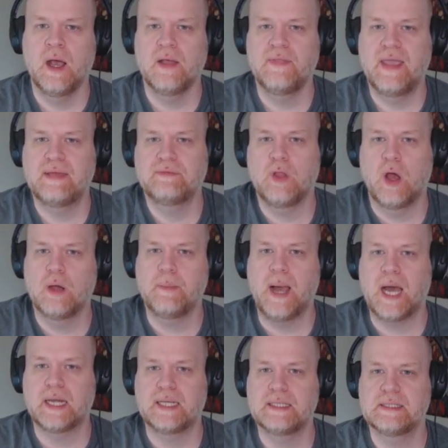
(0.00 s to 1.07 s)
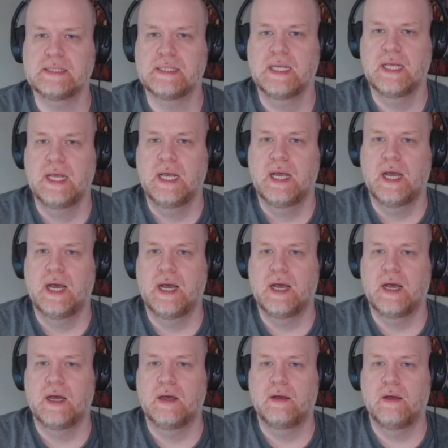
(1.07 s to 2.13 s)
They have long bodies.
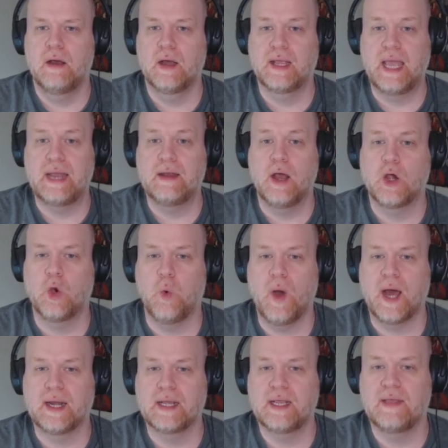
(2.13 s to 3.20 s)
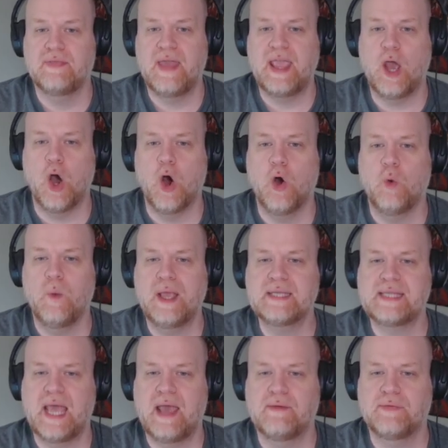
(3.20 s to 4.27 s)
Again, aquatic. They always
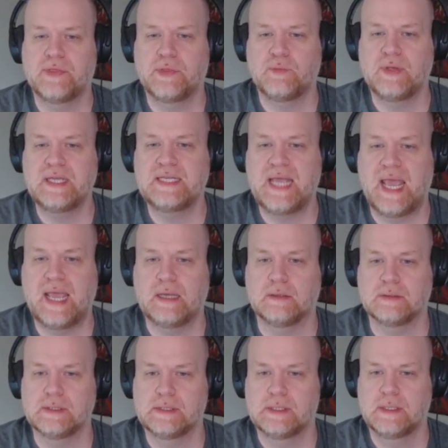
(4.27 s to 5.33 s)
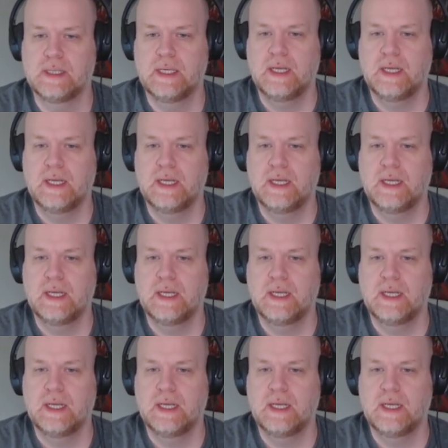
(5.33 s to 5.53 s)
have 3 tails.